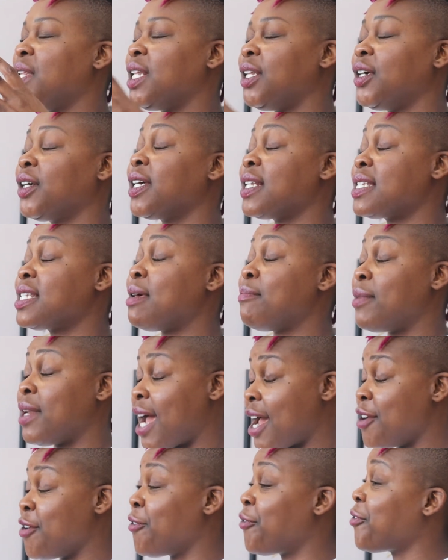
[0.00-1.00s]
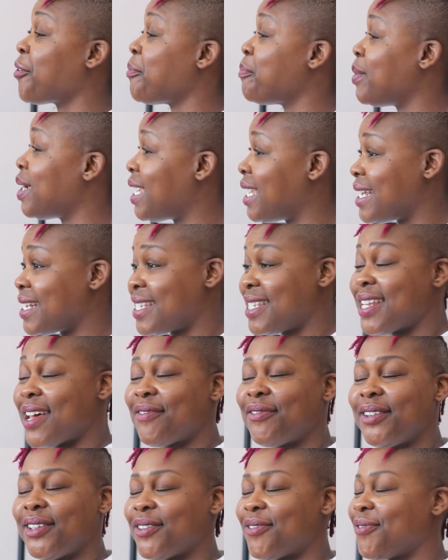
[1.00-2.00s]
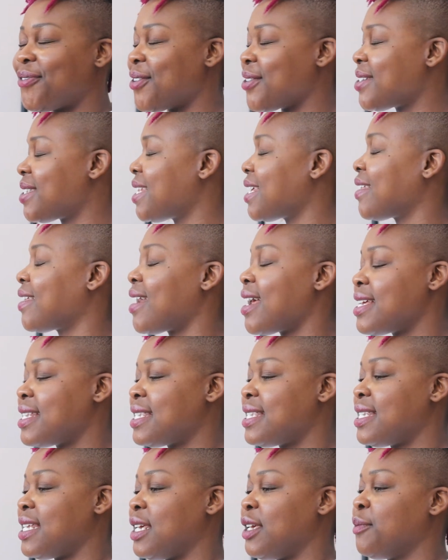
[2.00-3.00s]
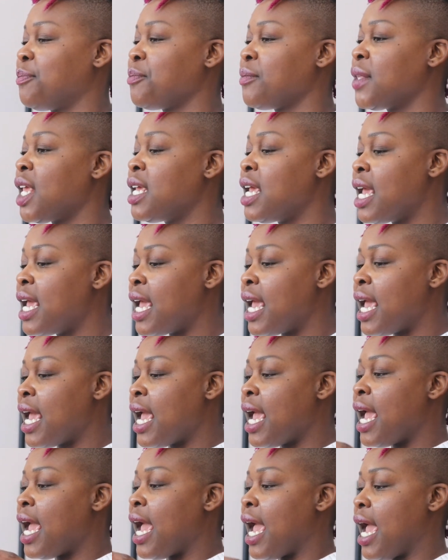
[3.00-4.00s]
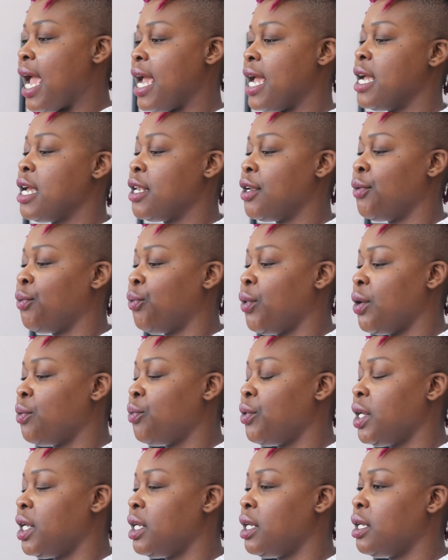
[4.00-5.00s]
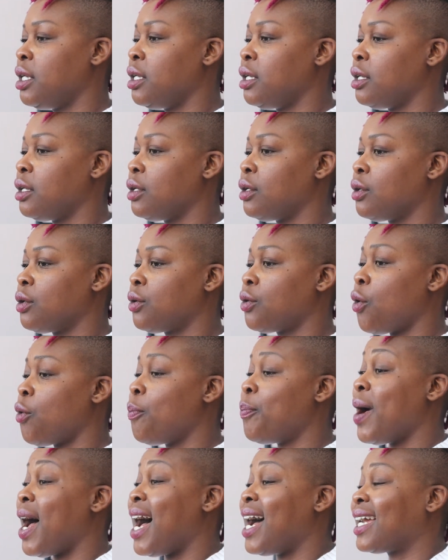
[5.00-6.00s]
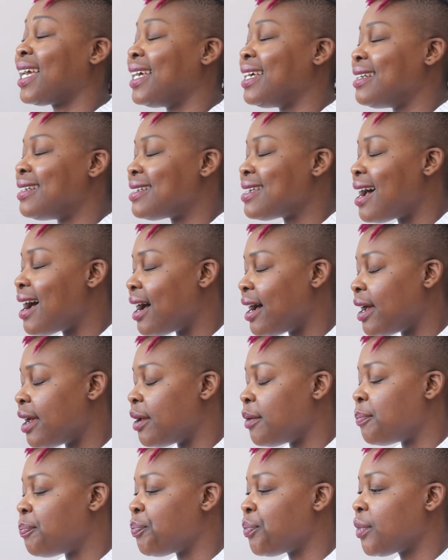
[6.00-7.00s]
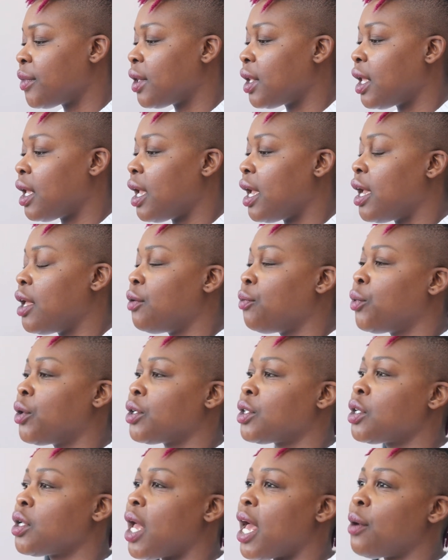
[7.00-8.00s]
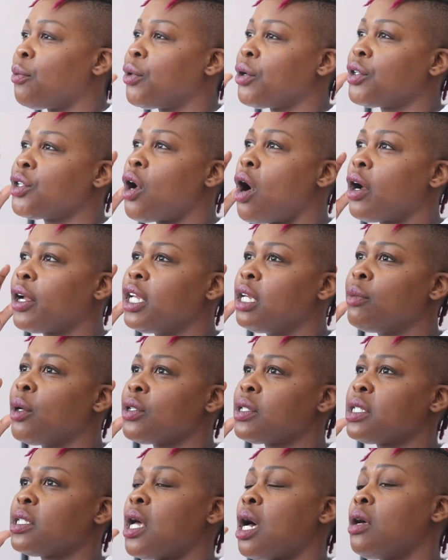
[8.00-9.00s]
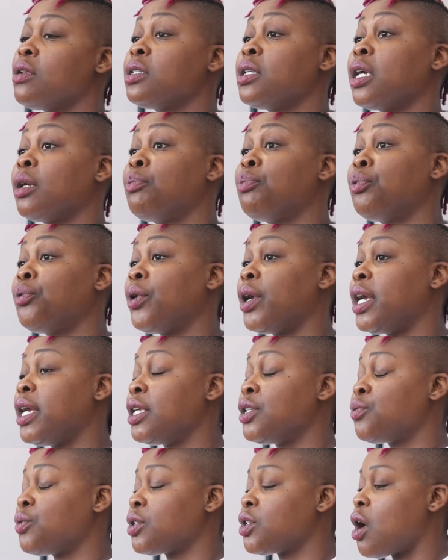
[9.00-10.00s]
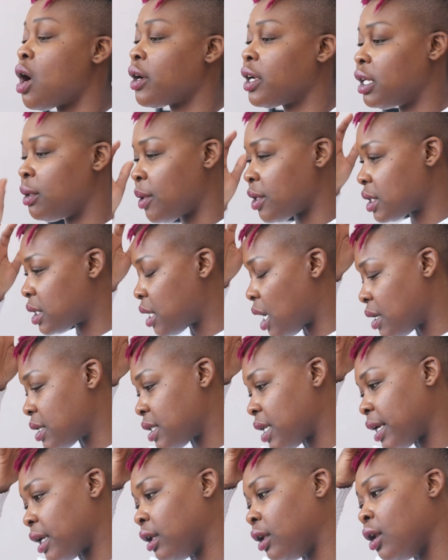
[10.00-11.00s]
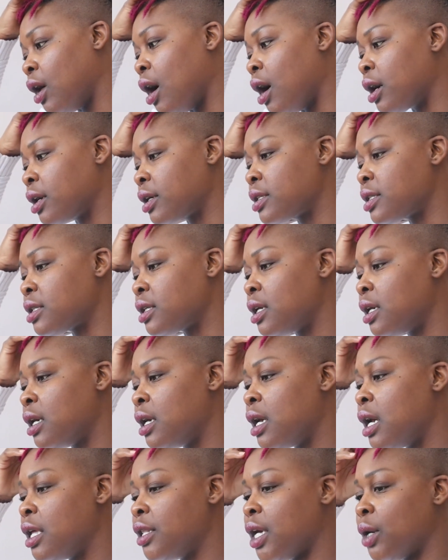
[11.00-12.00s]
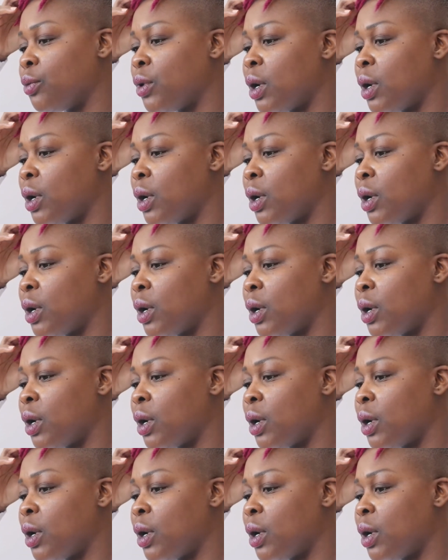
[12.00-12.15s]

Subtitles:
they look at somebody. I know for me, it's definitely the first thing that I see. And when we go back in time and we're talking about styles like braids, we're talking about styles like locks that